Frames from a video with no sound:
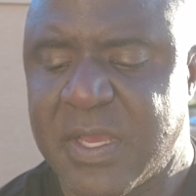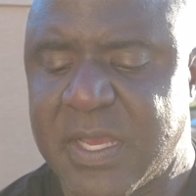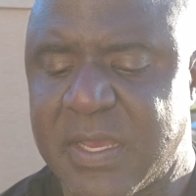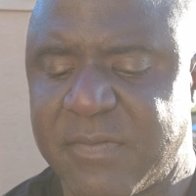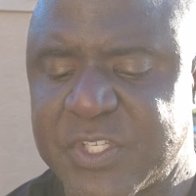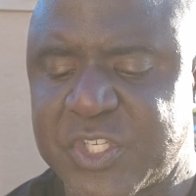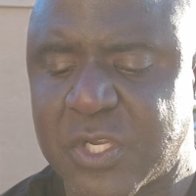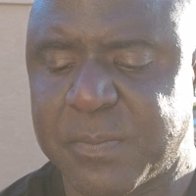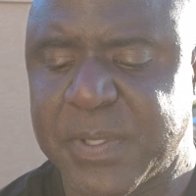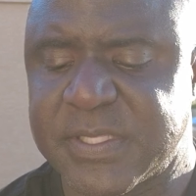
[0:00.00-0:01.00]
of a
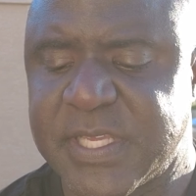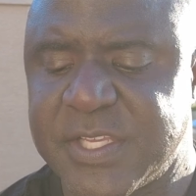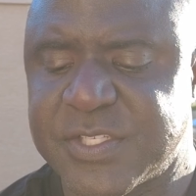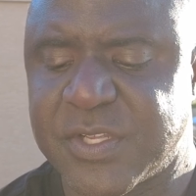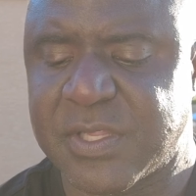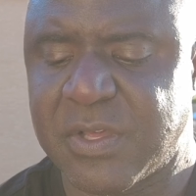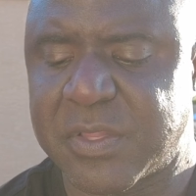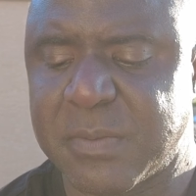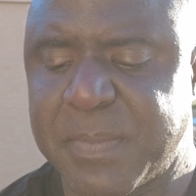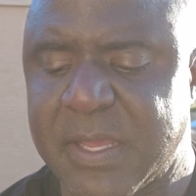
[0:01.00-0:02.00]
sugar plantation close
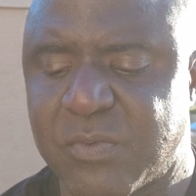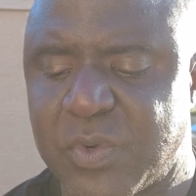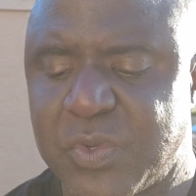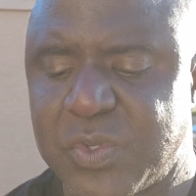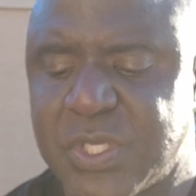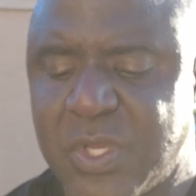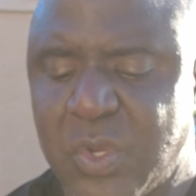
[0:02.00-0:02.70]
to Baton Rouge.